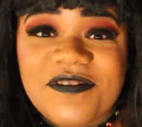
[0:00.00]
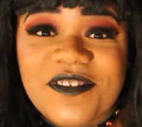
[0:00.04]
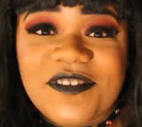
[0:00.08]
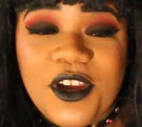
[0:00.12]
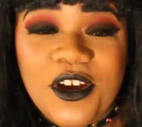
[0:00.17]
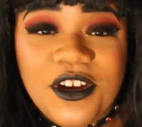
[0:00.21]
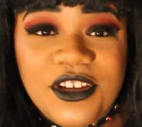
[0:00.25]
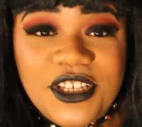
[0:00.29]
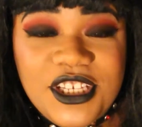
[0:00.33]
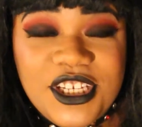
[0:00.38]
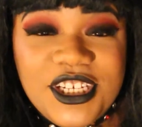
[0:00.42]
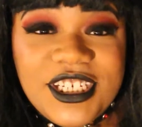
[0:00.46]

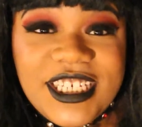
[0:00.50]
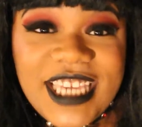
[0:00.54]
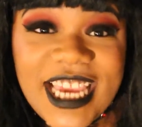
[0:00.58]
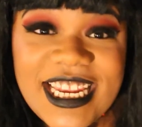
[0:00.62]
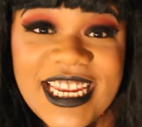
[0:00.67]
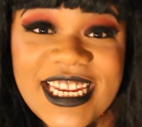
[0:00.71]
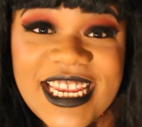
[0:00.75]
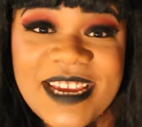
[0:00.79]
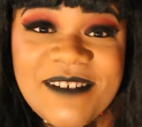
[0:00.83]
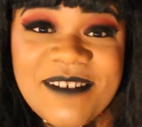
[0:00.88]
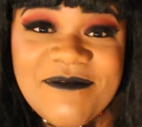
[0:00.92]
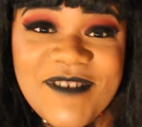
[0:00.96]
are you
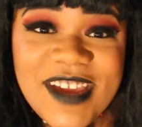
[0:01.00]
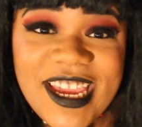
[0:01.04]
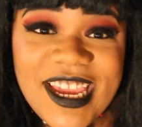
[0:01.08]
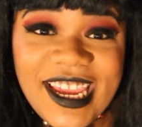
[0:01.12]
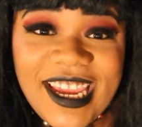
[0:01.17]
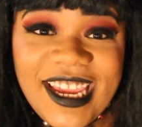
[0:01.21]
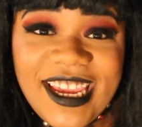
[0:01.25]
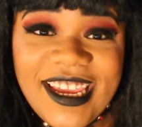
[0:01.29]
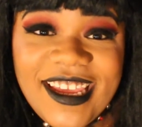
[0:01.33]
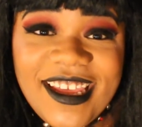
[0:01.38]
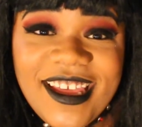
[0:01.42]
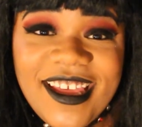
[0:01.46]
kidding
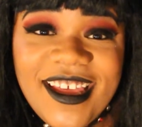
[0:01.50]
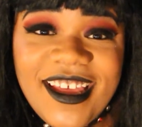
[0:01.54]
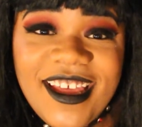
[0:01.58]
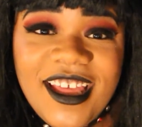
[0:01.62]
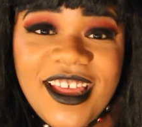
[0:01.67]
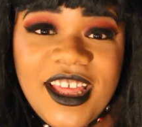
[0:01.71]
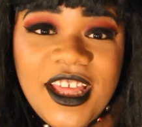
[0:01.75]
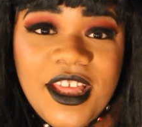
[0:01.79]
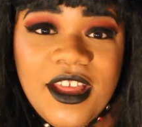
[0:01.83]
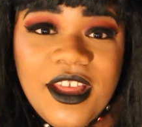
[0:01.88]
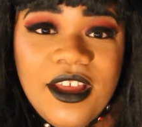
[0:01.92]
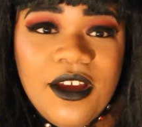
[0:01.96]
me?
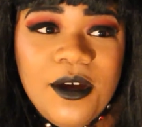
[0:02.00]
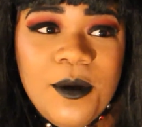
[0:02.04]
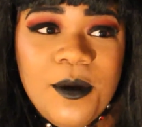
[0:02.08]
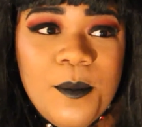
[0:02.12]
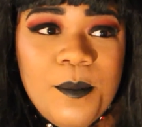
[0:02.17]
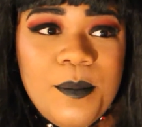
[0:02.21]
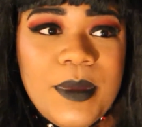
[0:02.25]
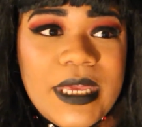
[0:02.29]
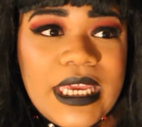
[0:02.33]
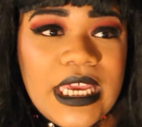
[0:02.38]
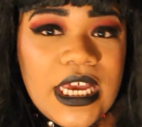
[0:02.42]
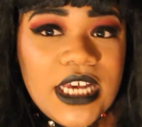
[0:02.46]

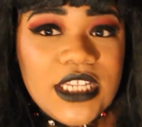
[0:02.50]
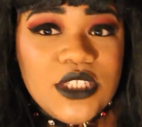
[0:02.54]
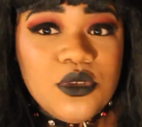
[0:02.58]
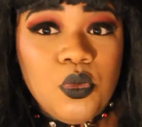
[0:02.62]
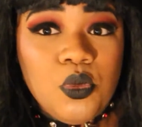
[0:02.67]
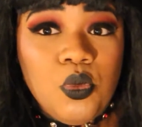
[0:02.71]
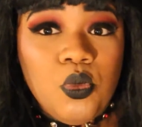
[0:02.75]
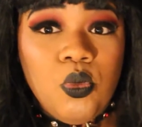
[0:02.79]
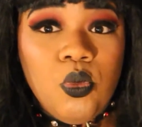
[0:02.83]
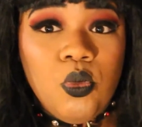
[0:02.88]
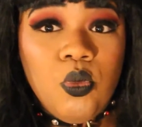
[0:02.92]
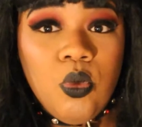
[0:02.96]
Because
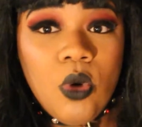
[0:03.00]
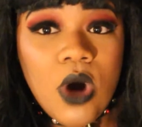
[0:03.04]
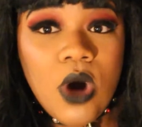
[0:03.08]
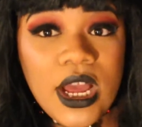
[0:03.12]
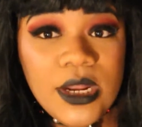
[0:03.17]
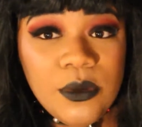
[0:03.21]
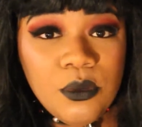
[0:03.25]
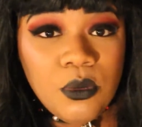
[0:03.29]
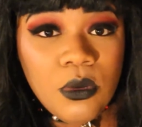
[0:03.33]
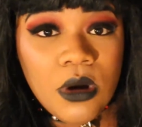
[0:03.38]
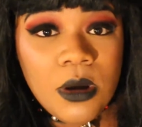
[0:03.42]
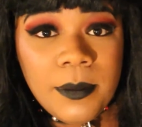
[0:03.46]

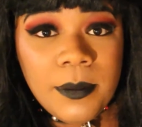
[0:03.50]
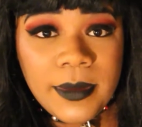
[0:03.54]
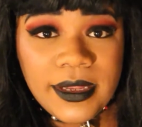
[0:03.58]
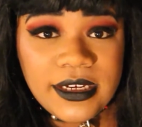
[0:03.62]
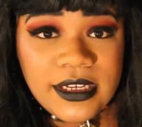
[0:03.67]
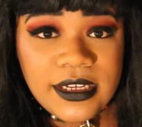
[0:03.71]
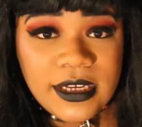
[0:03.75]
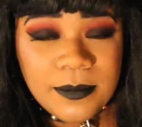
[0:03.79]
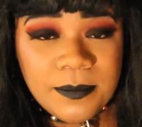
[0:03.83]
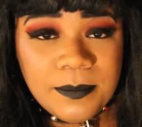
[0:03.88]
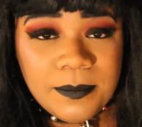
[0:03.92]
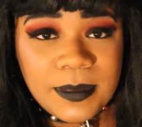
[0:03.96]
one
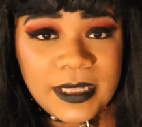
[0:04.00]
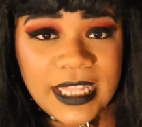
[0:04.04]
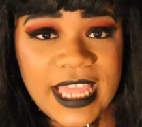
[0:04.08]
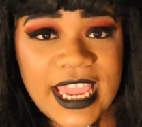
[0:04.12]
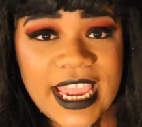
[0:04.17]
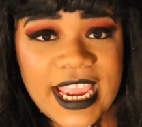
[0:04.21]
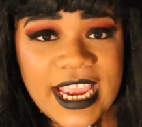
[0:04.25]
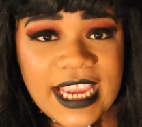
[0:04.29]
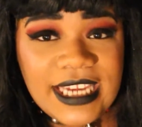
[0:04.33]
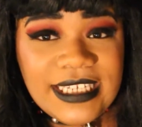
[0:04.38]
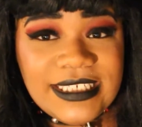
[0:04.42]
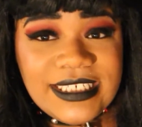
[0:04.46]
woman
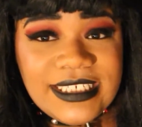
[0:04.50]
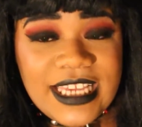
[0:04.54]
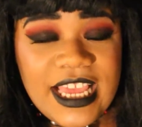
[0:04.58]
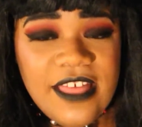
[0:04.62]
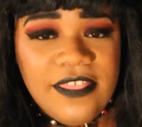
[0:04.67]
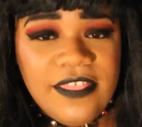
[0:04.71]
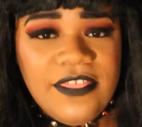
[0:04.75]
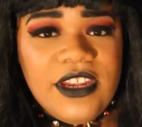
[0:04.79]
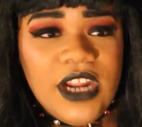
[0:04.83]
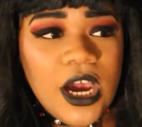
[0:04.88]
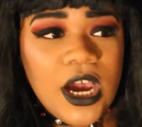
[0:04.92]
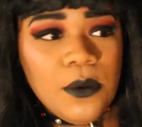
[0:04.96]
complained
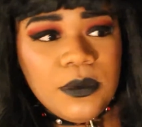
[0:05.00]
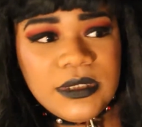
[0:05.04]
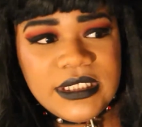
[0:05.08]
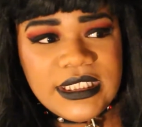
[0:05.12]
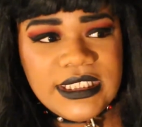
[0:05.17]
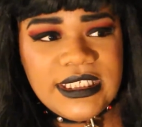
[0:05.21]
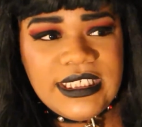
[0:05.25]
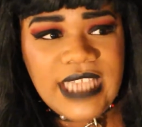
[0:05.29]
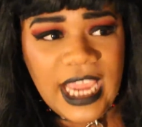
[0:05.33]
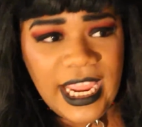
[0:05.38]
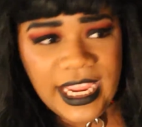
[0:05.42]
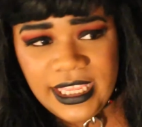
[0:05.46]
that I
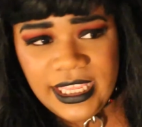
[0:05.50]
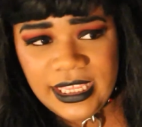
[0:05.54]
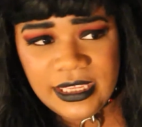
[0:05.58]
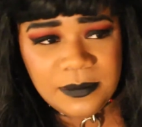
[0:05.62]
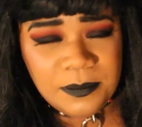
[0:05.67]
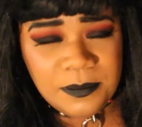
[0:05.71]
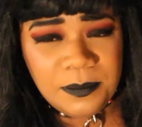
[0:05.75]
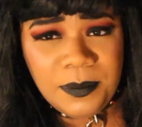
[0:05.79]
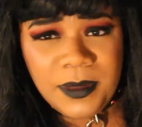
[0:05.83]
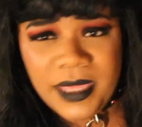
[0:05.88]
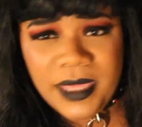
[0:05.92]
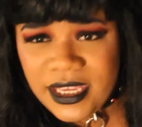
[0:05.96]
was
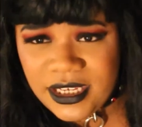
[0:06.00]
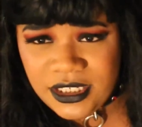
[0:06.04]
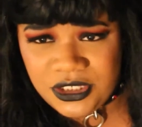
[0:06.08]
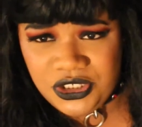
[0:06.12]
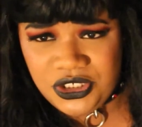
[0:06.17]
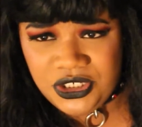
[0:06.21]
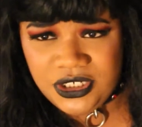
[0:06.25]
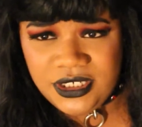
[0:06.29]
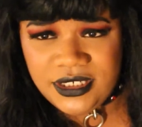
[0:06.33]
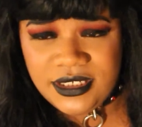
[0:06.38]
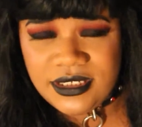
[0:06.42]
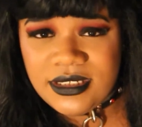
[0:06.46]
taking
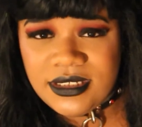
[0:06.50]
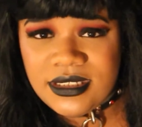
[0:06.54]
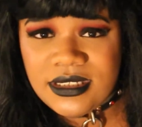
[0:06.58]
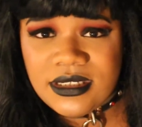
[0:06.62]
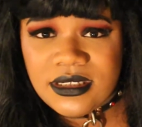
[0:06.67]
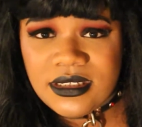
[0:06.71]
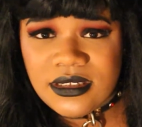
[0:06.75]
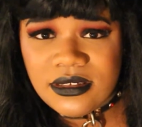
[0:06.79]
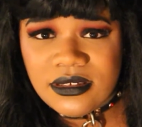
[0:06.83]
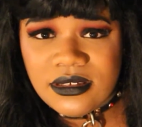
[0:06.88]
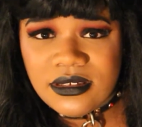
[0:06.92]
pictures.